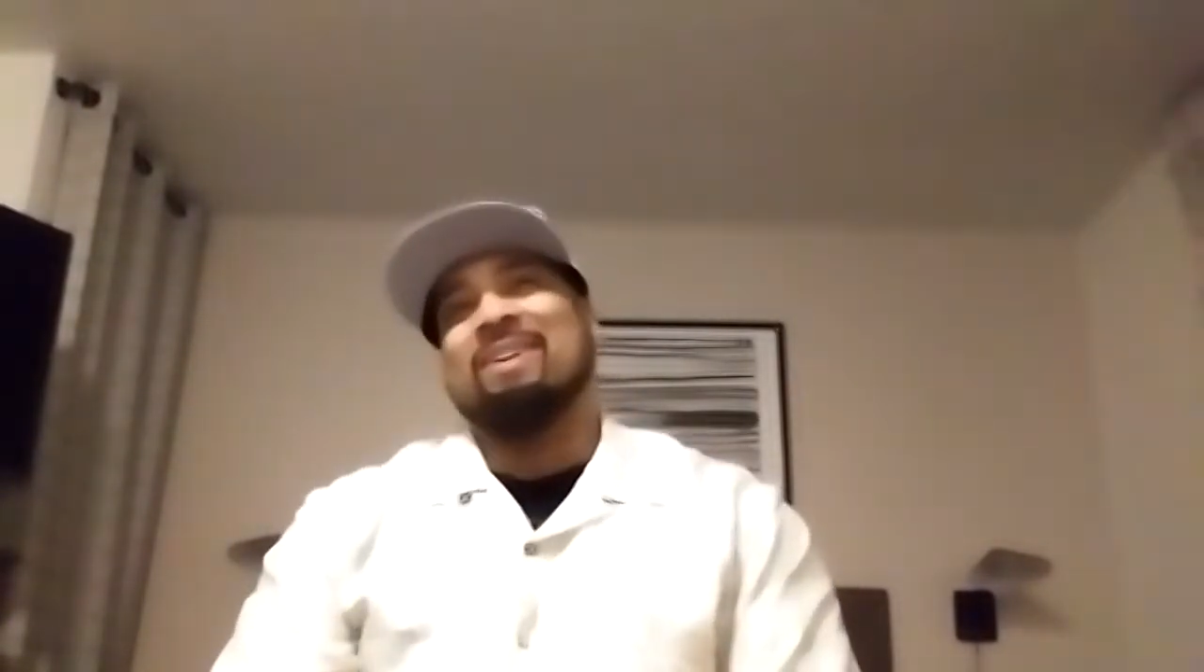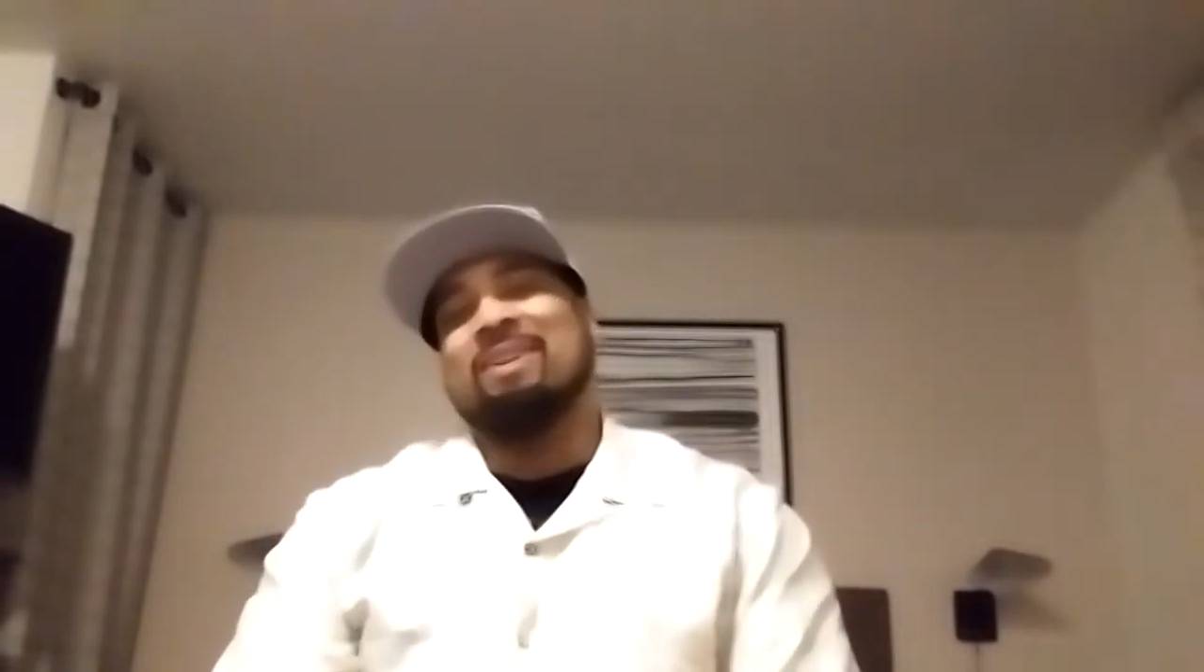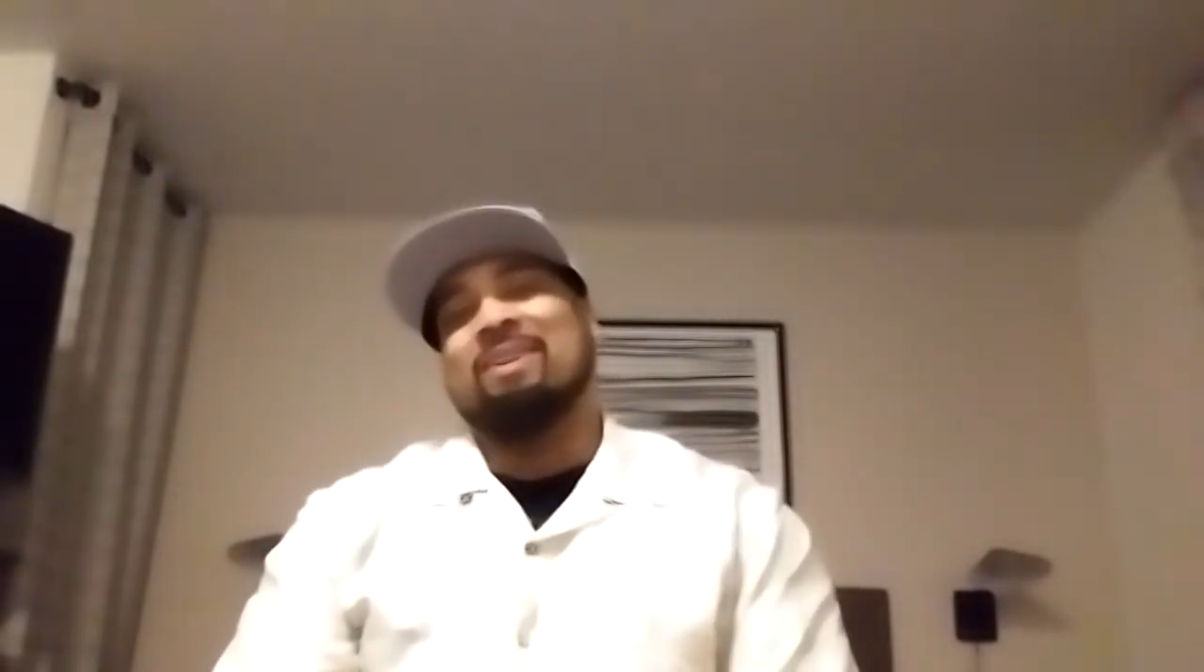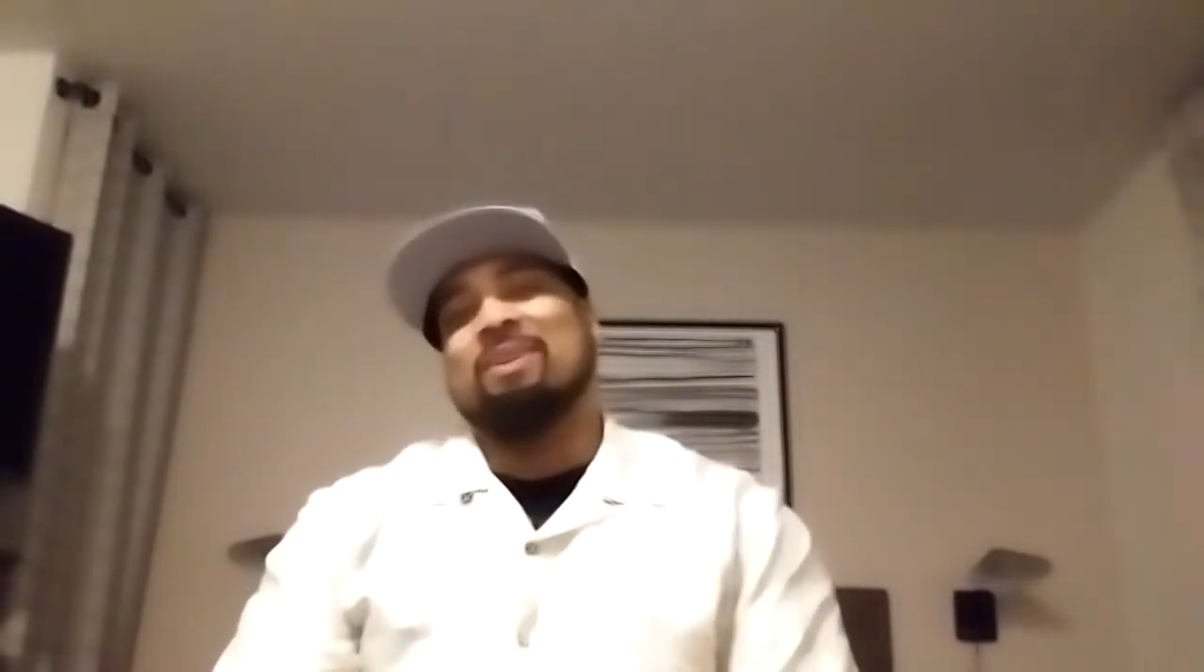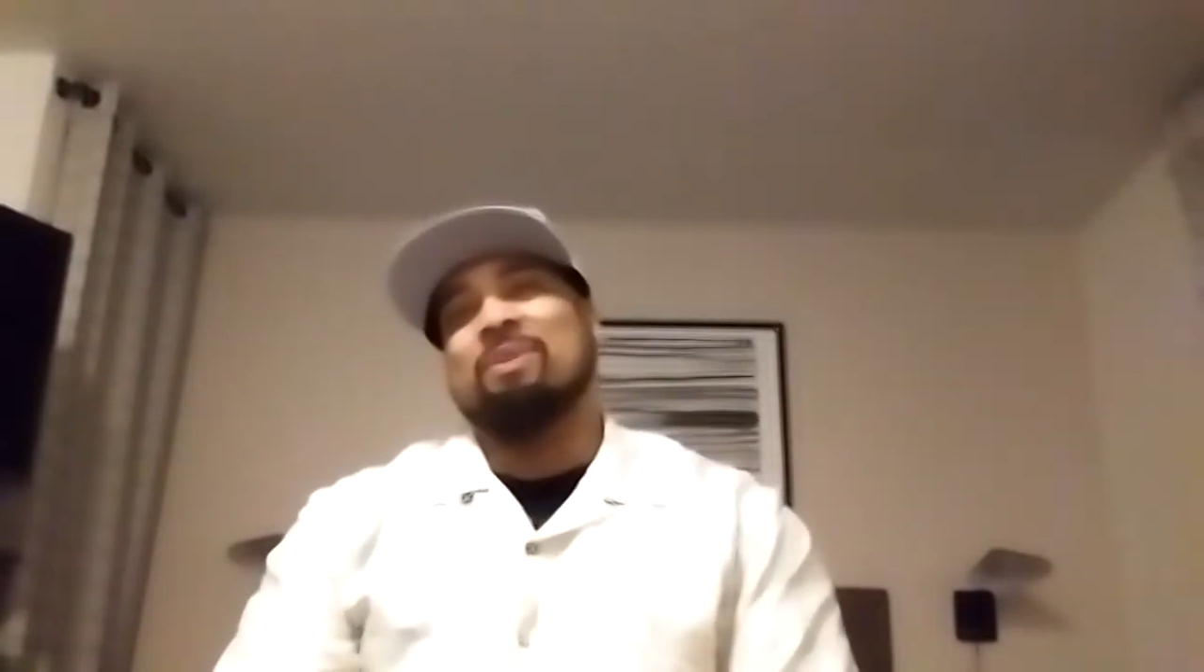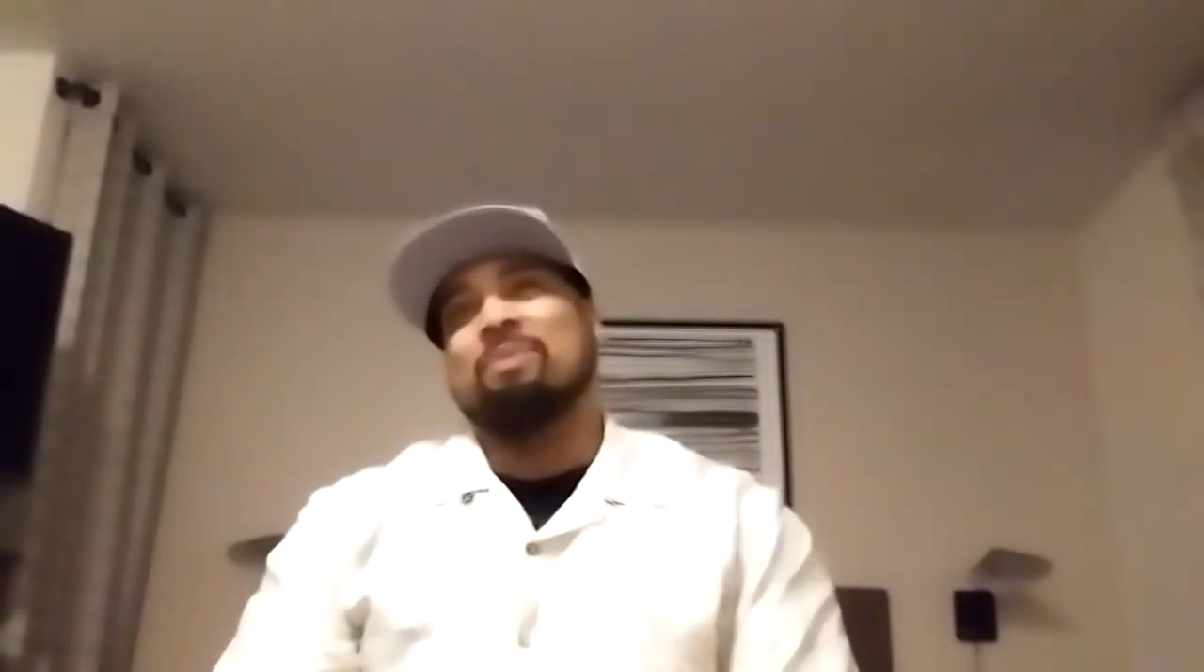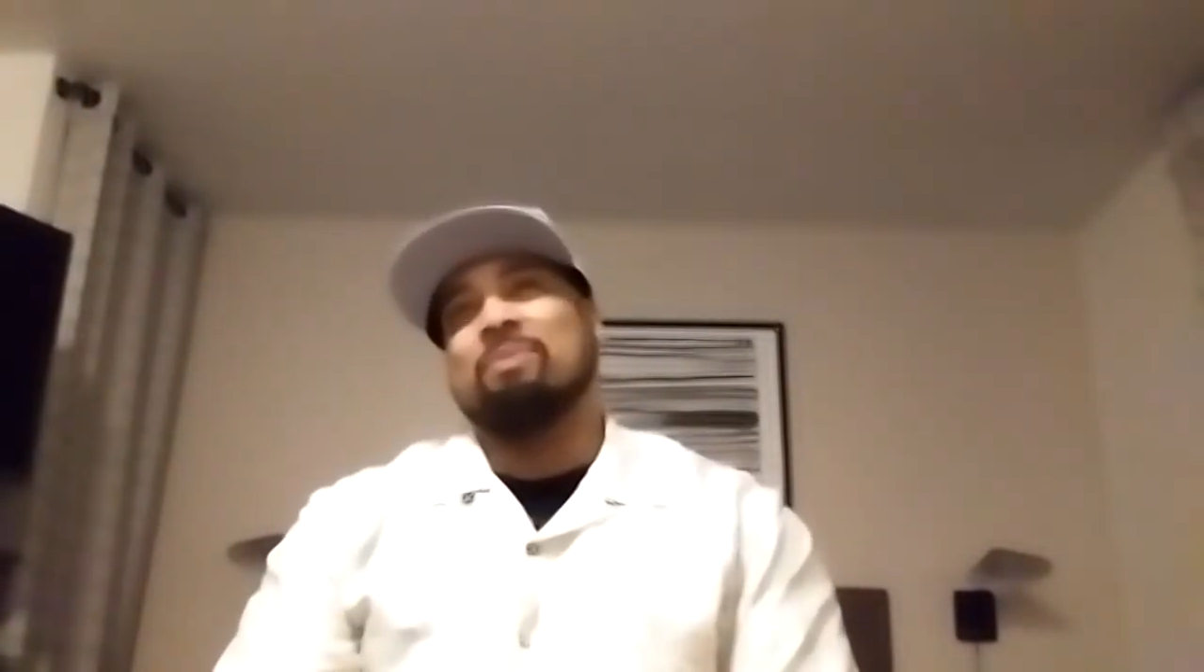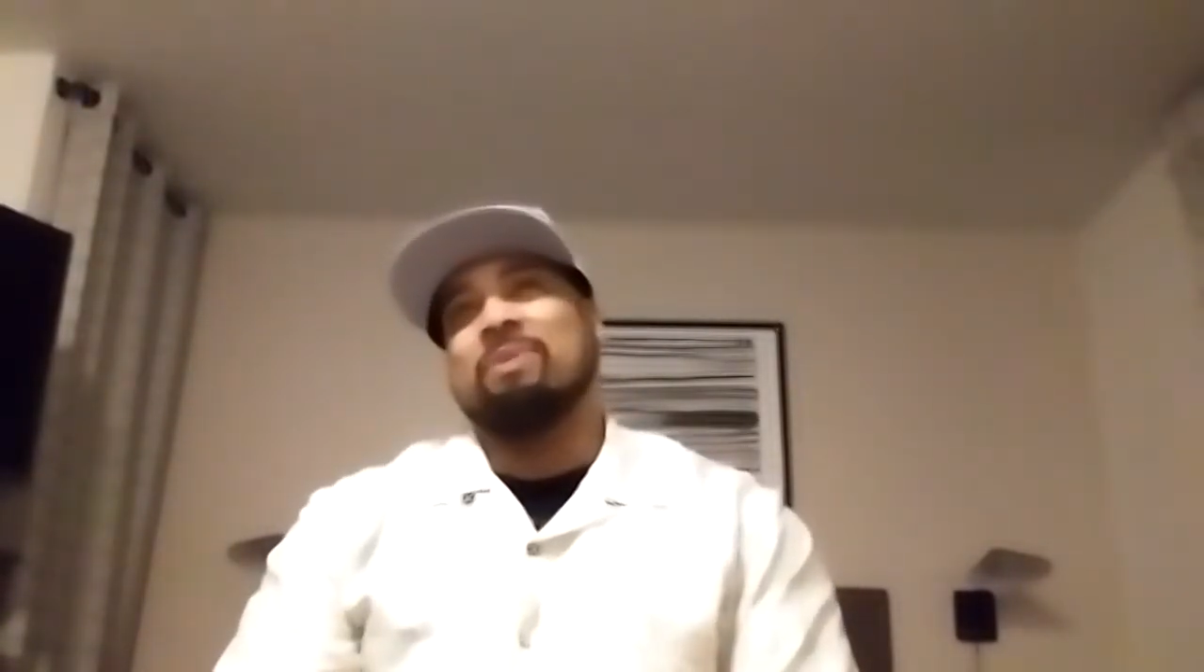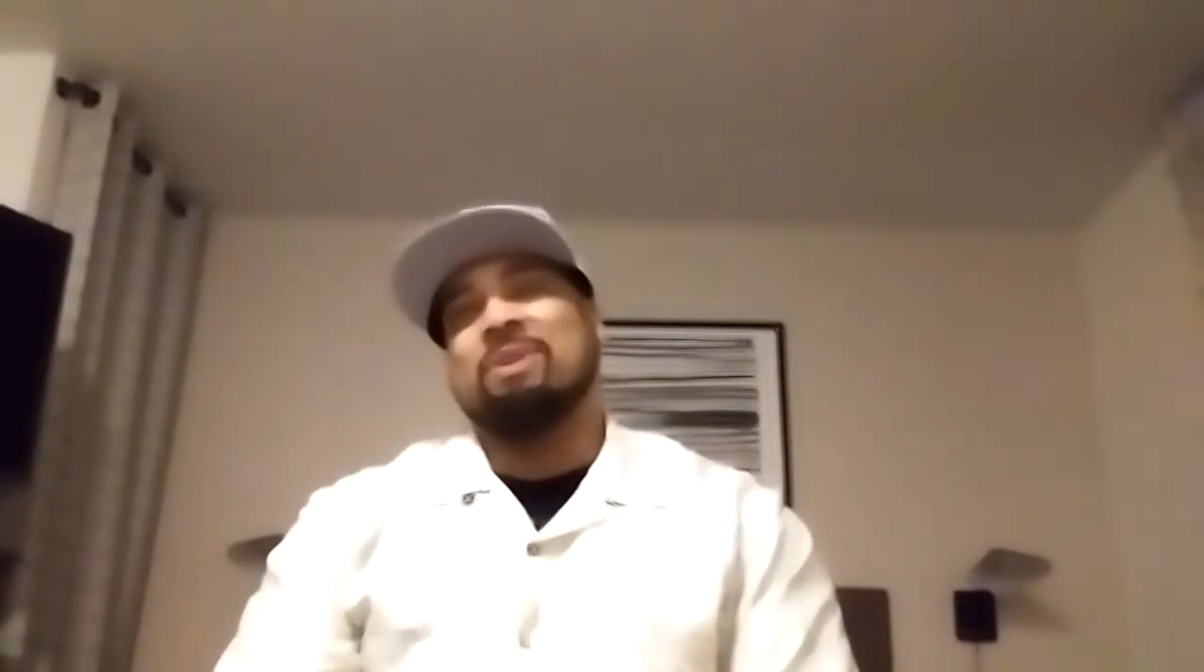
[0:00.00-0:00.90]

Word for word: Uh,